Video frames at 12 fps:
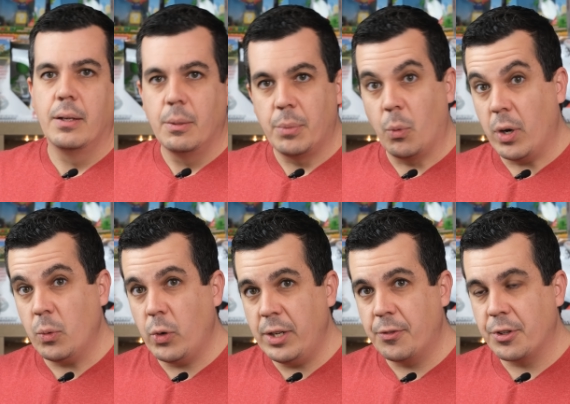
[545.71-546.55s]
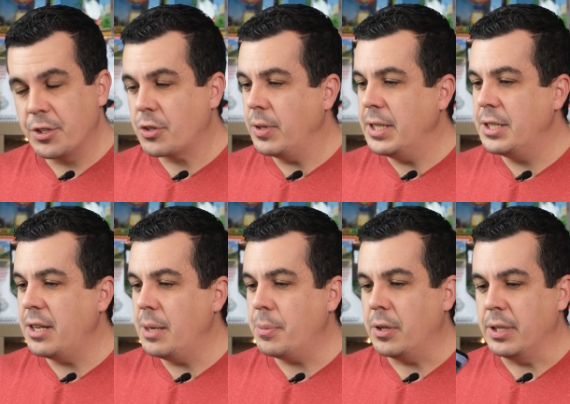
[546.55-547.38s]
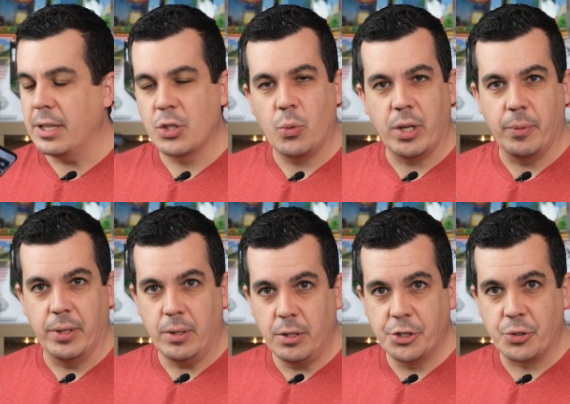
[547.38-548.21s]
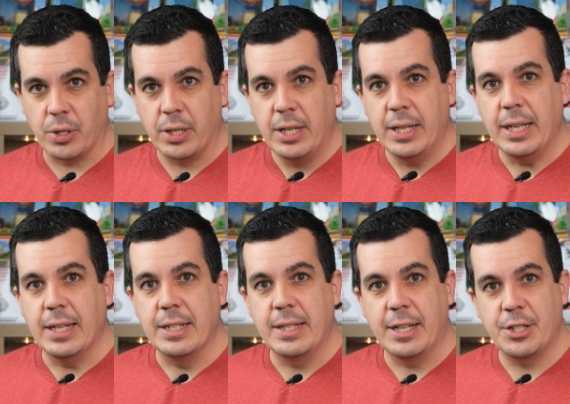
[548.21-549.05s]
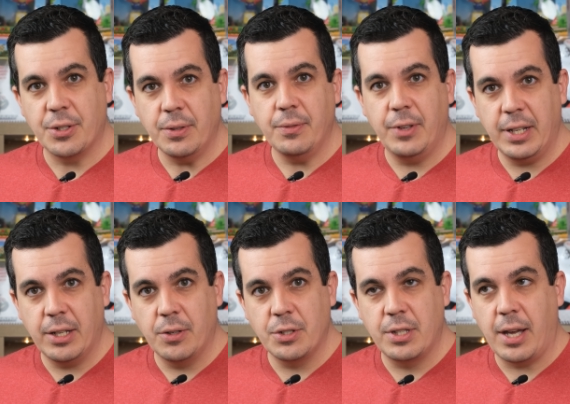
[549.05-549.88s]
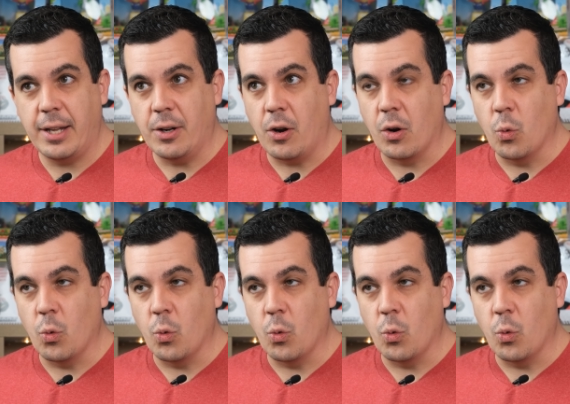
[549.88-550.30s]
But one win for the screen shape on the S21 Ultra is that certain videos that are